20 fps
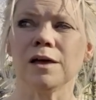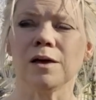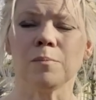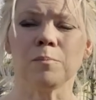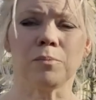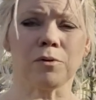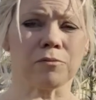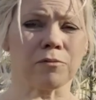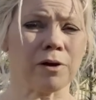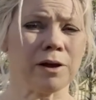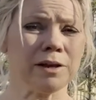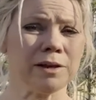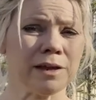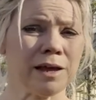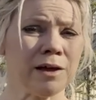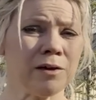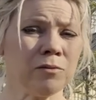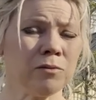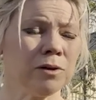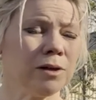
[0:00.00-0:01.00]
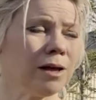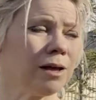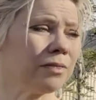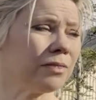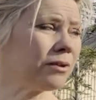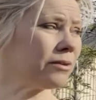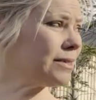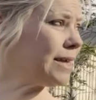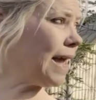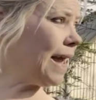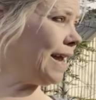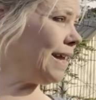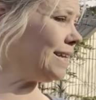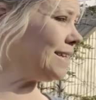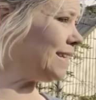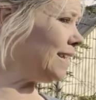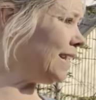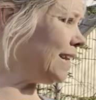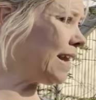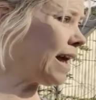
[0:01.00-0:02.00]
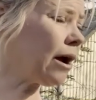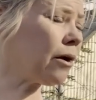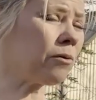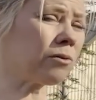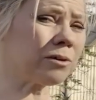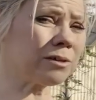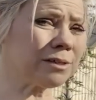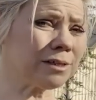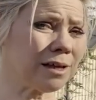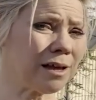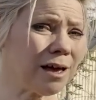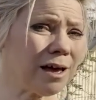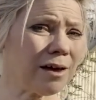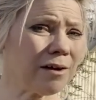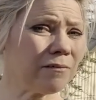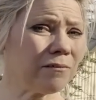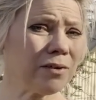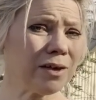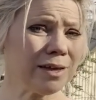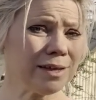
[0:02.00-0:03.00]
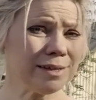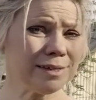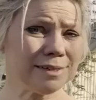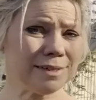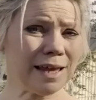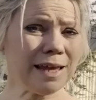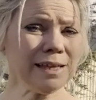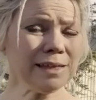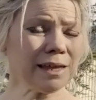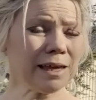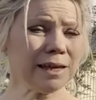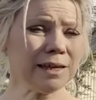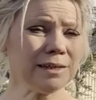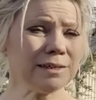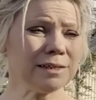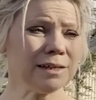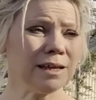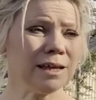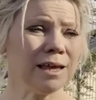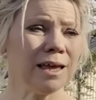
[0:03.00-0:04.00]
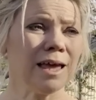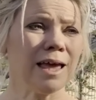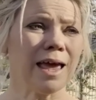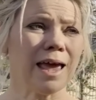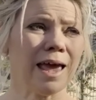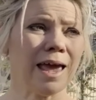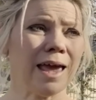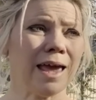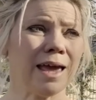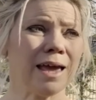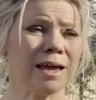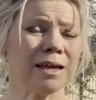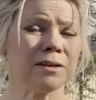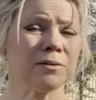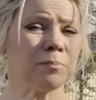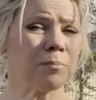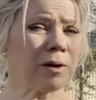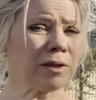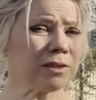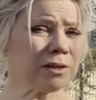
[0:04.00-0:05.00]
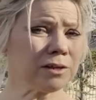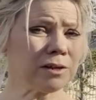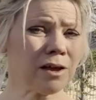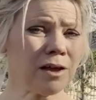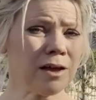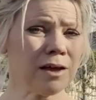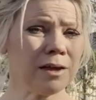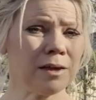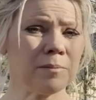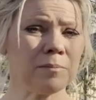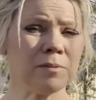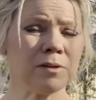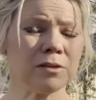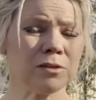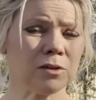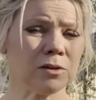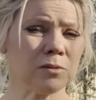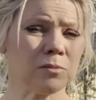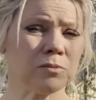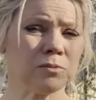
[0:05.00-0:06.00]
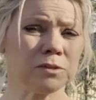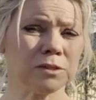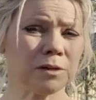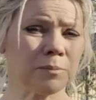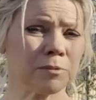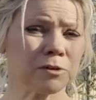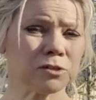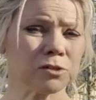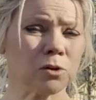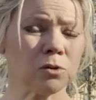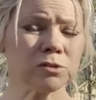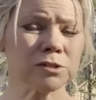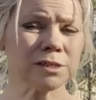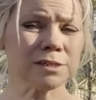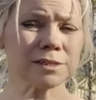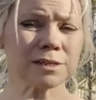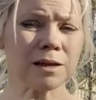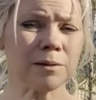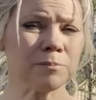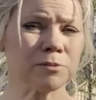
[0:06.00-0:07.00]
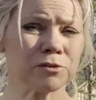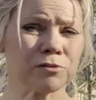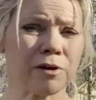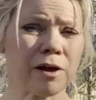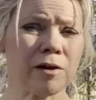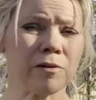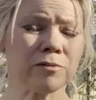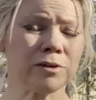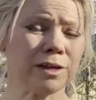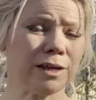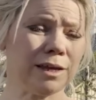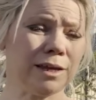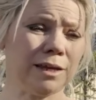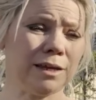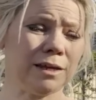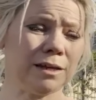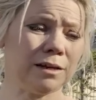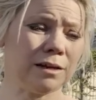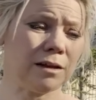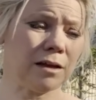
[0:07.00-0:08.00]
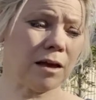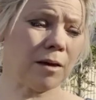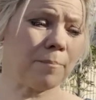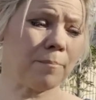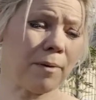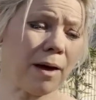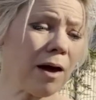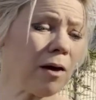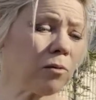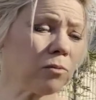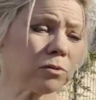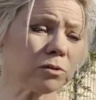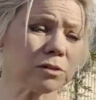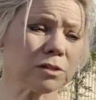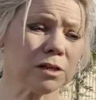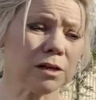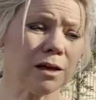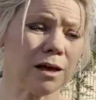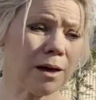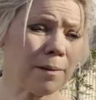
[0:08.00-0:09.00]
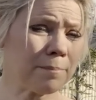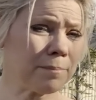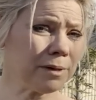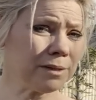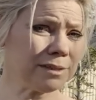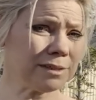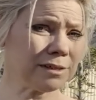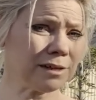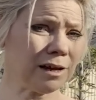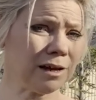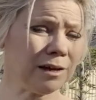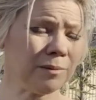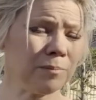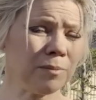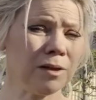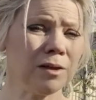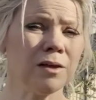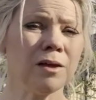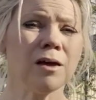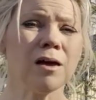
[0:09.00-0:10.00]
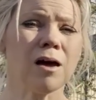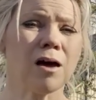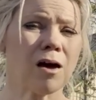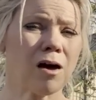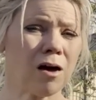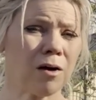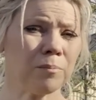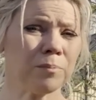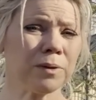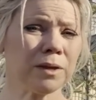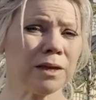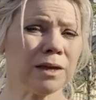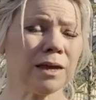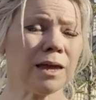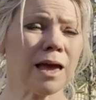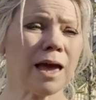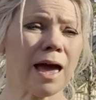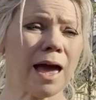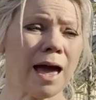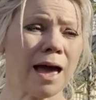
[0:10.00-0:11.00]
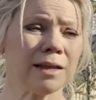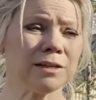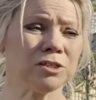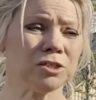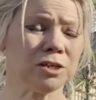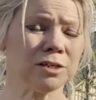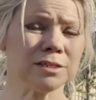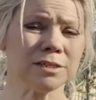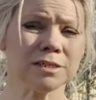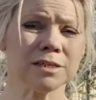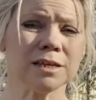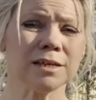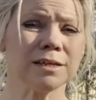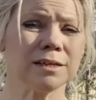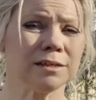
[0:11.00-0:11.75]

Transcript: But right now, there's 18 hours of daylight, and by the time the summer solstice comes around in about a month's time, I'll be at just,